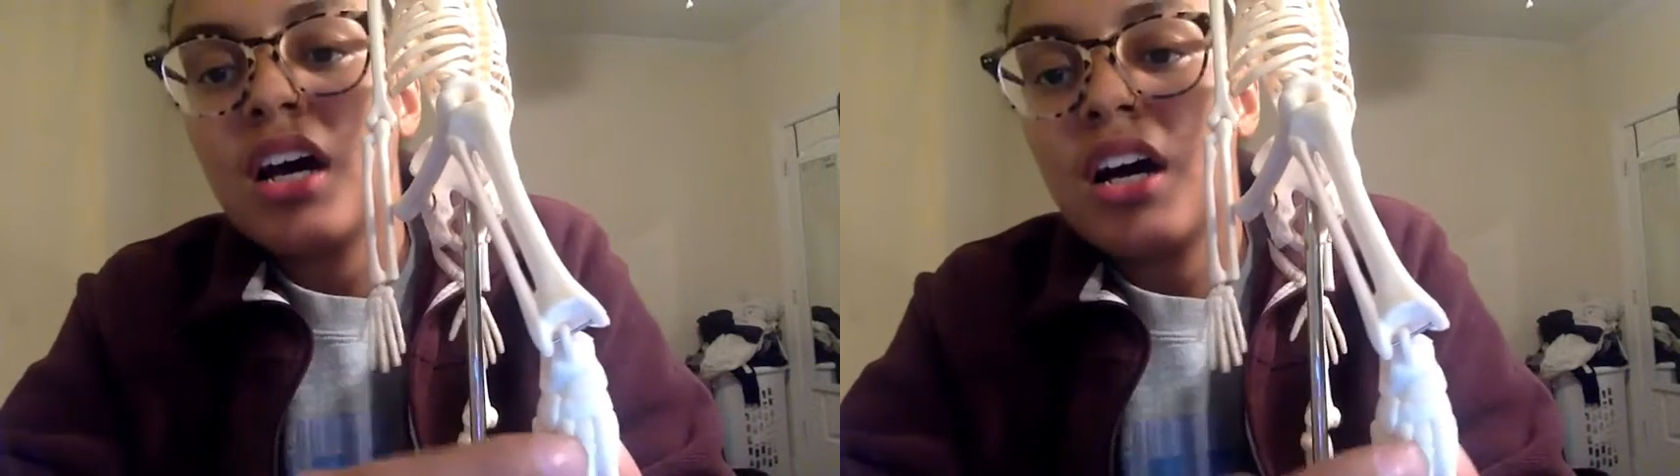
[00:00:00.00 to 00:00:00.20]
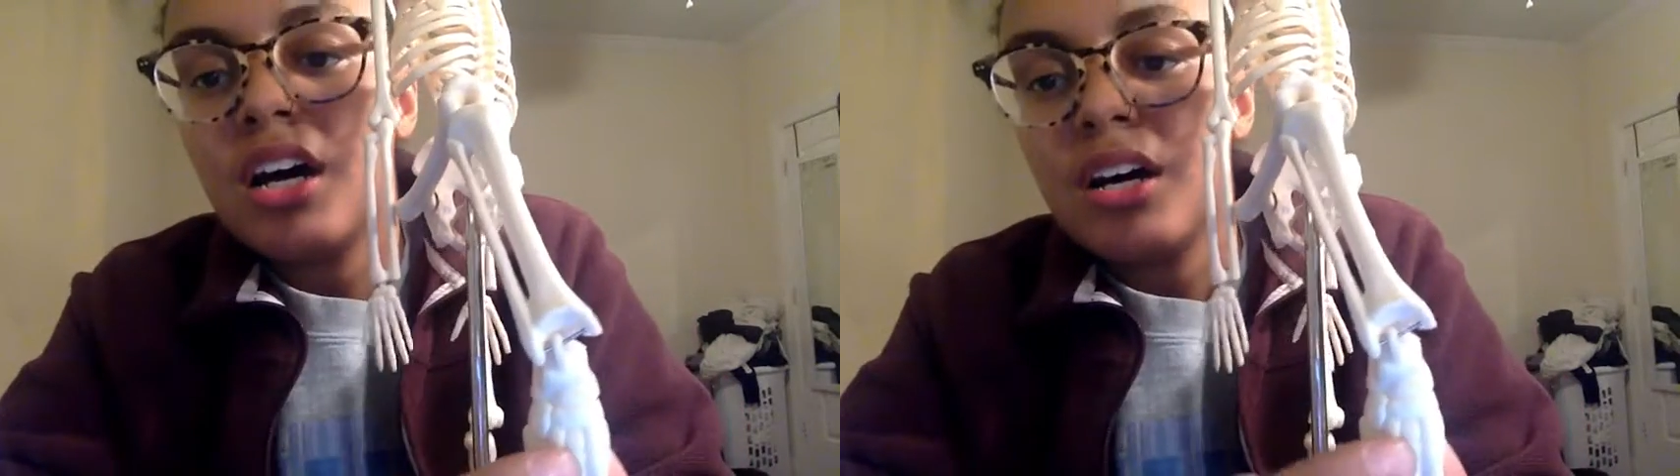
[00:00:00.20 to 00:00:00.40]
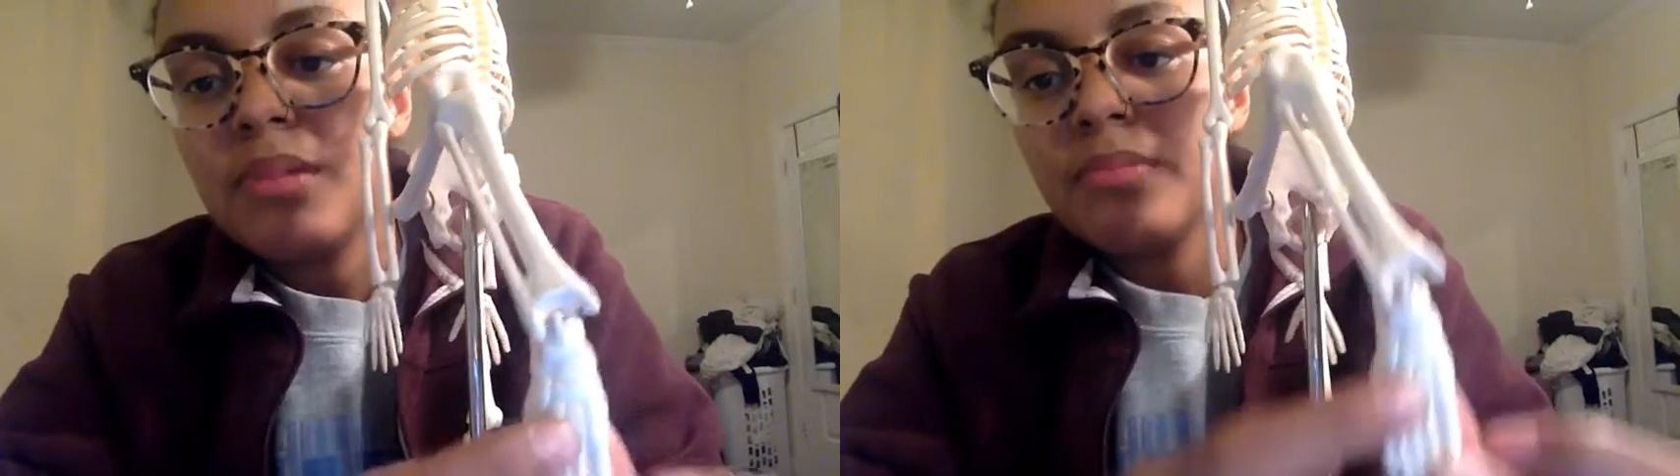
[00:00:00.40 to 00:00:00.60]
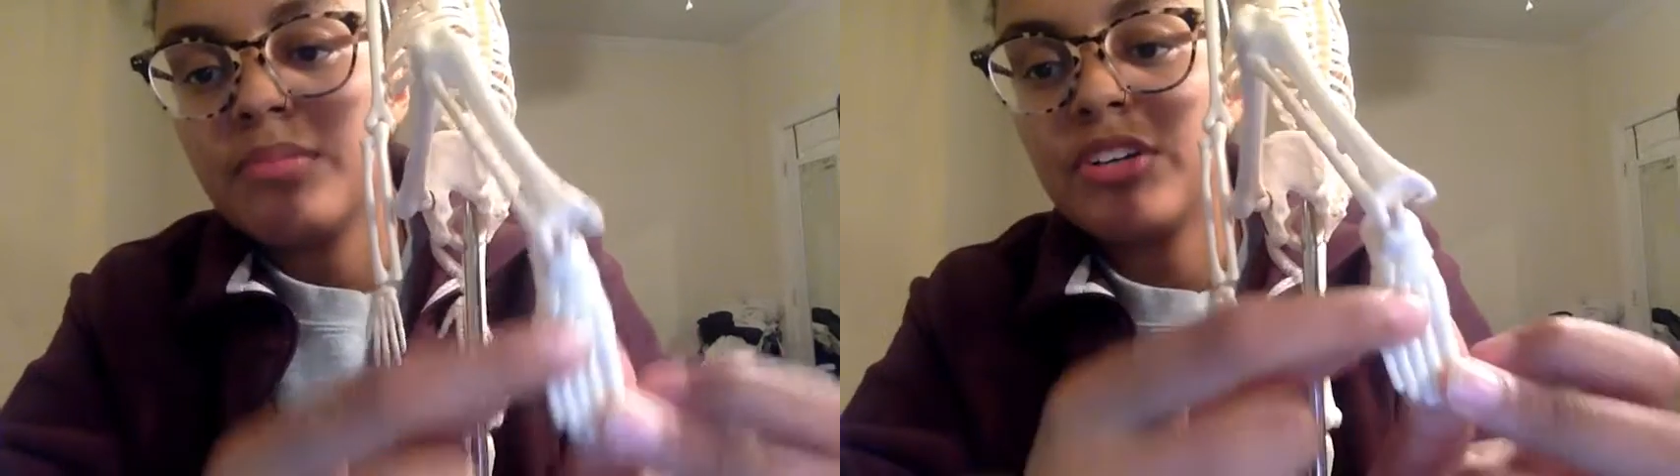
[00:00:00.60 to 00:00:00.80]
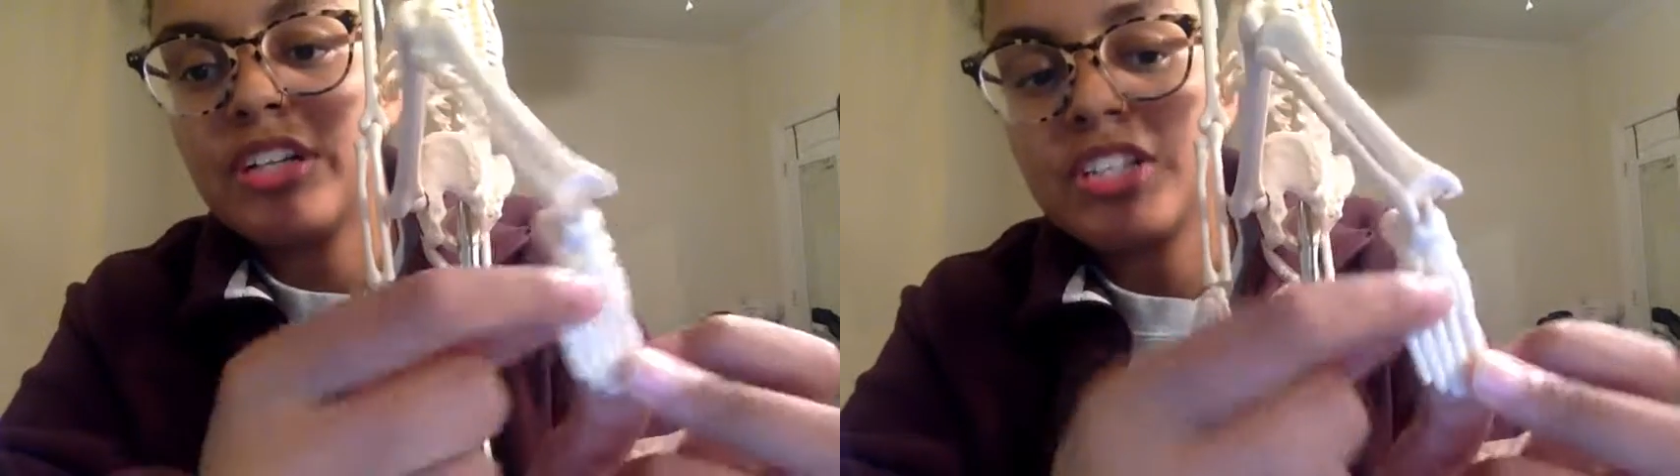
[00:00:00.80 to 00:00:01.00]

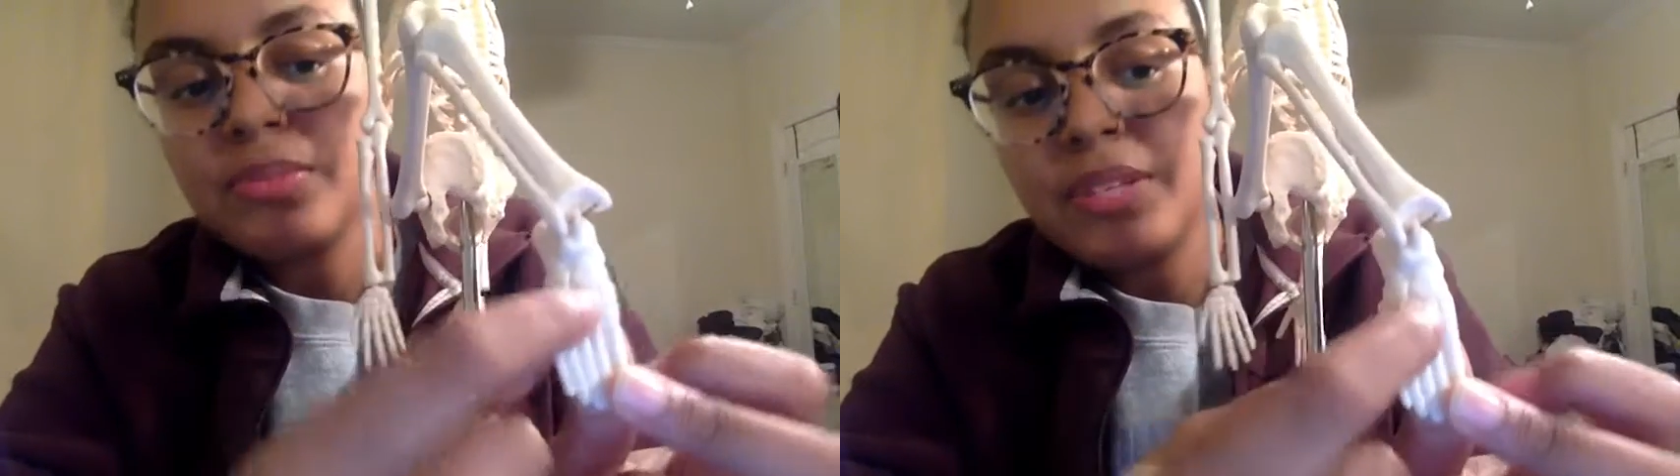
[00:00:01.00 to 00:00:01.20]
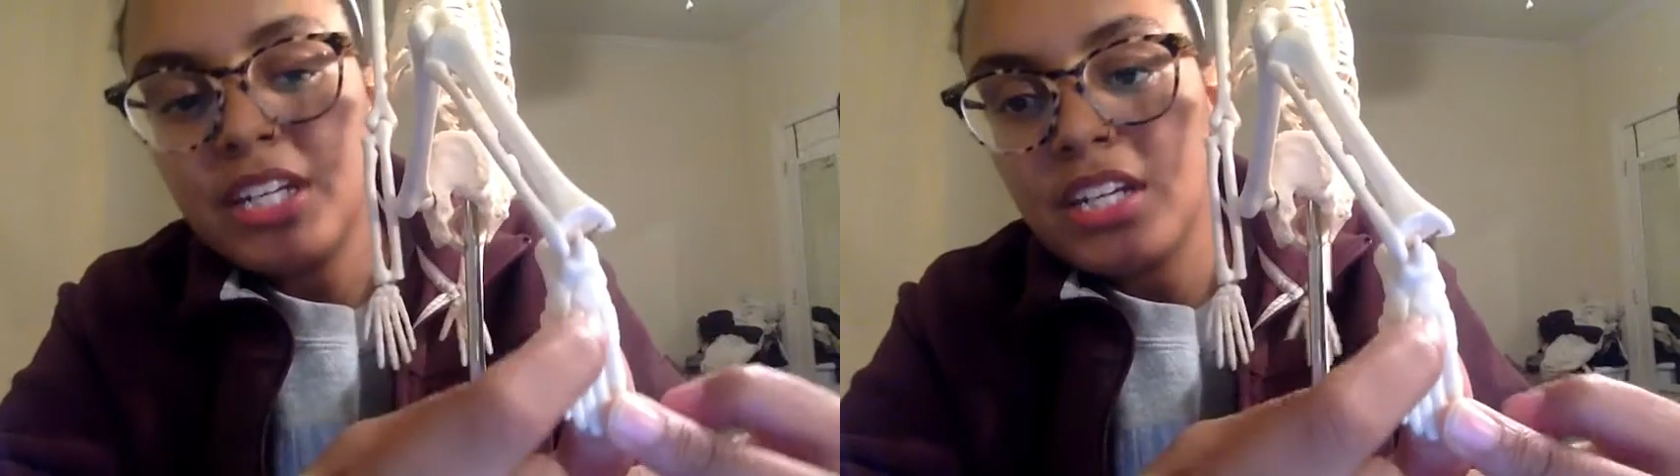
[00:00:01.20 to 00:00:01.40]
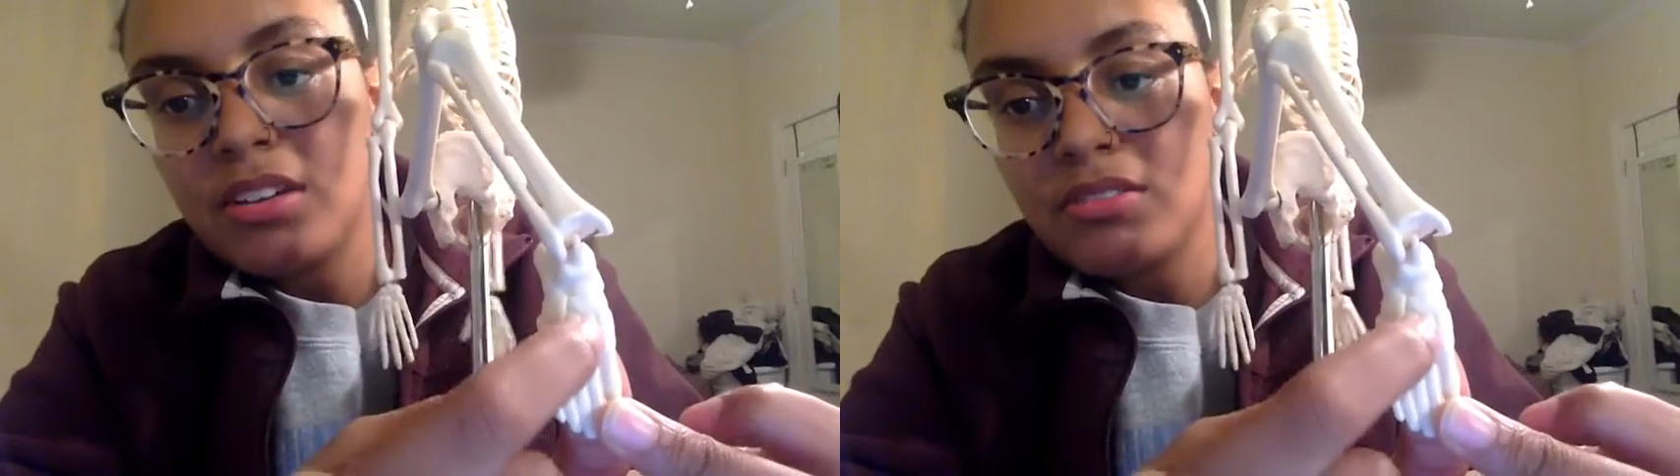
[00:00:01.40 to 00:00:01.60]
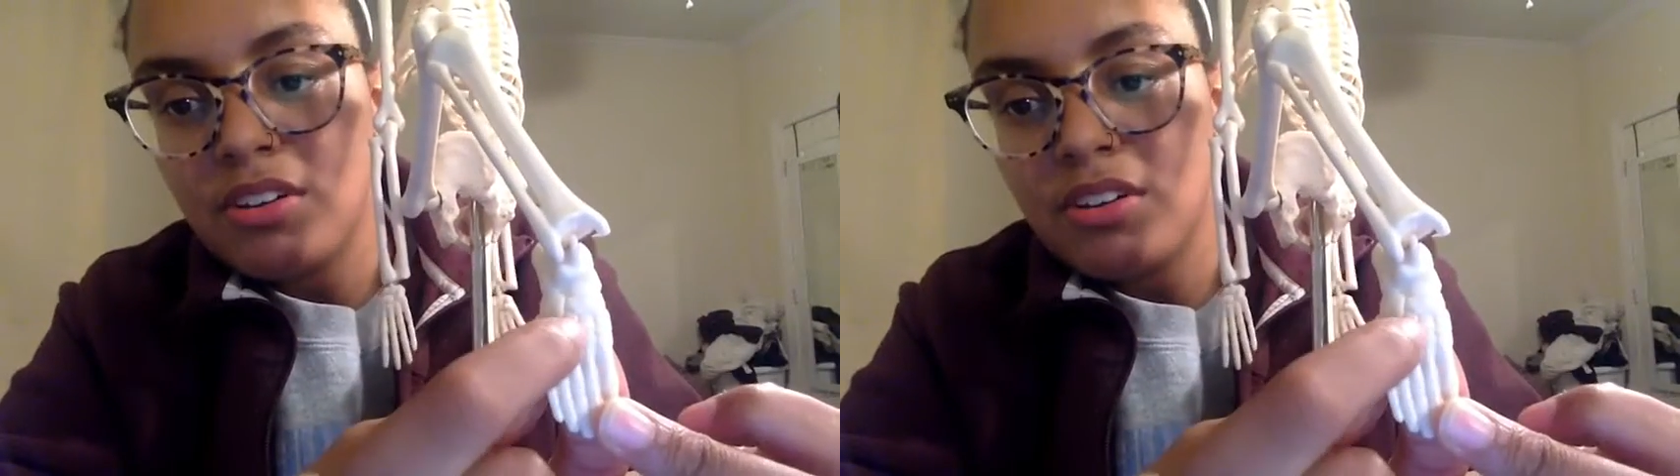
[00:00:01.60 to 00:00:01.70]
your intermediate goes